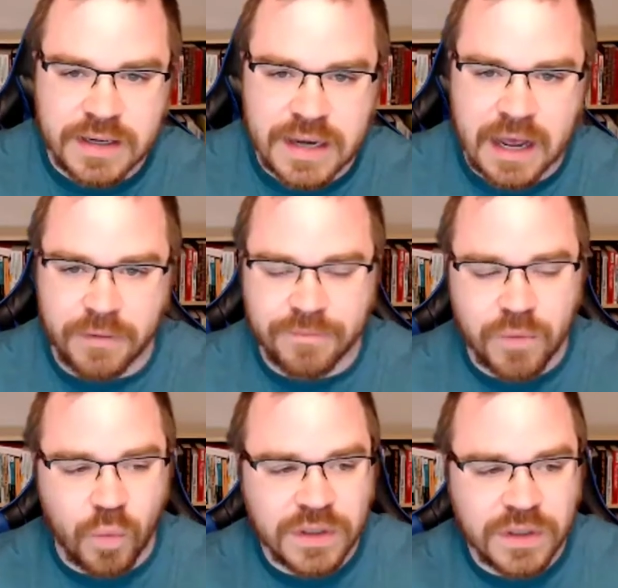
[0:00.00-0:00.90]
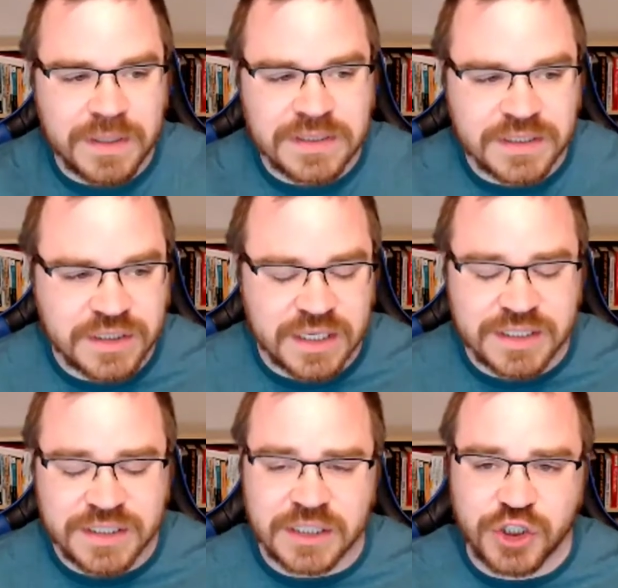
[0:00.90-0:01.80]
Now, what the patient
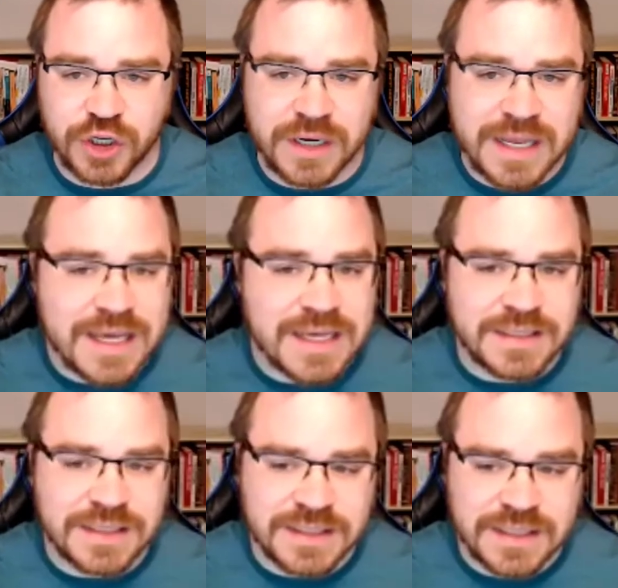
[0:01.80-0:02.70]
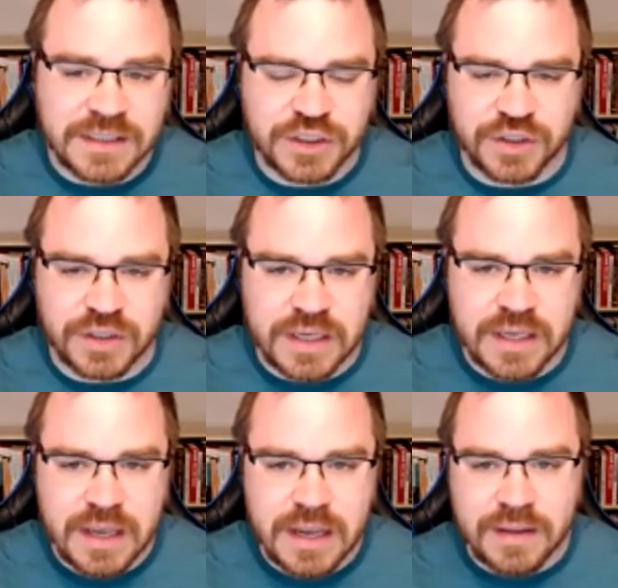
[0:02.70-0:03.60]
success journey is essentially